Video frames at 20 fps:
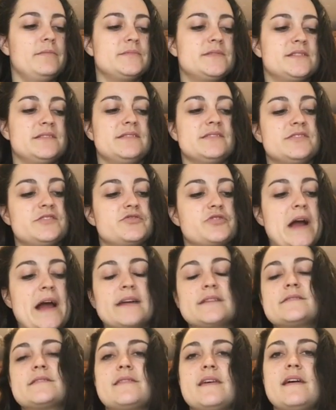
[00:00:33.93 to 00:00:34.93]
to
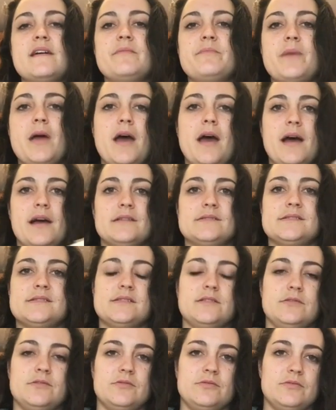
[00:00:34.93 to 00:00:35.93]
distract them
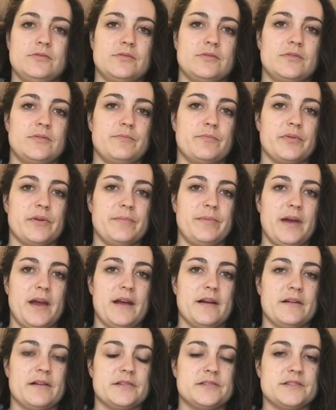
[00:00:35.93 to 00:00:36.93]
as you
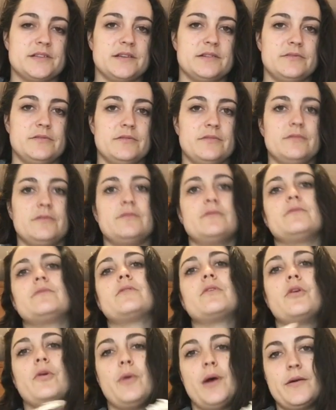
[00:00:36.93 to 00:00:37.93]
prepare to
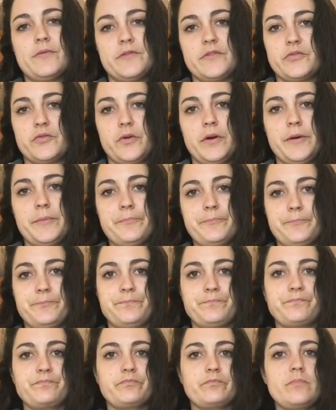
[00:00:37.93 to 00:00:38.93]
go out the door.
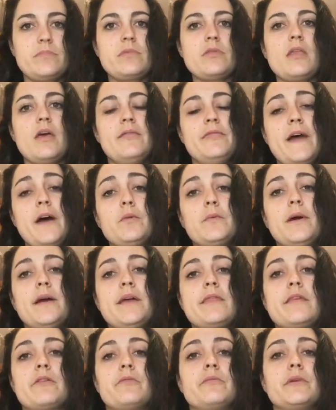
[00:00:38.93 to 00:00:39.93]
That
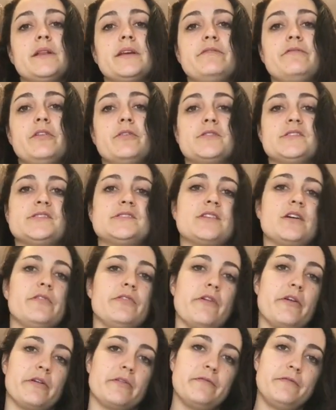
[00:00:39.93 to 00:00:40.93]
way they're really focused
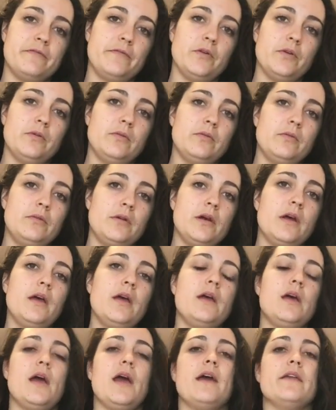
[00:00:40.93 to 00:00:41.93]
on their food
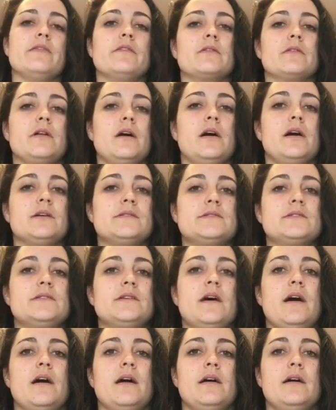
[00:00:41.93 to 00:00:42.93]
and they're not
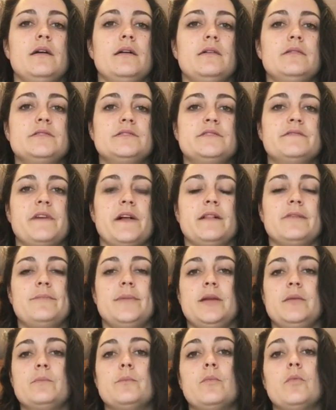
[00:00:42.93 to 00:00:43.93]

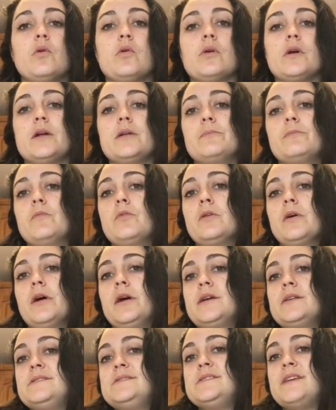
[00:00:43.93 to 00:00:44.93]
developing more and more
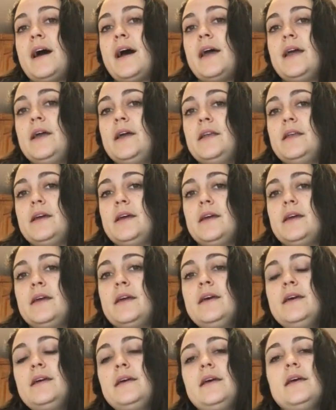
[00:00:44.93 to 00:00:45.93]
anxiety
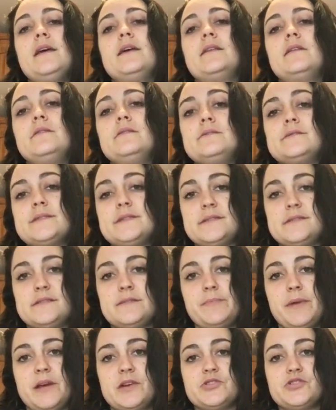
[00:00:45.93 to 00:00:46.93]
in
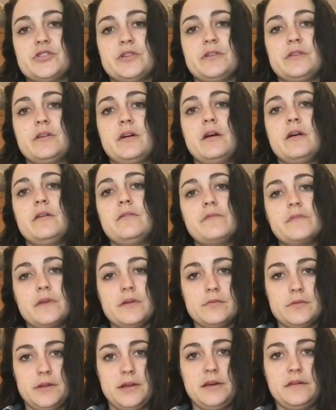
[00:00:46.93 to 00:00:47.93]
anticipation of
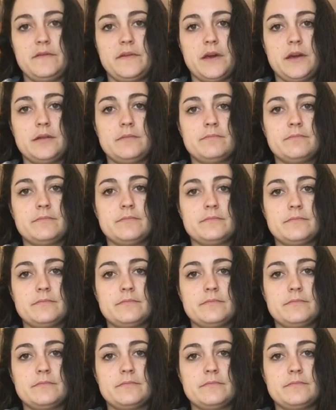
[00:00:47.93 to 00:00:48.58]
you leaving.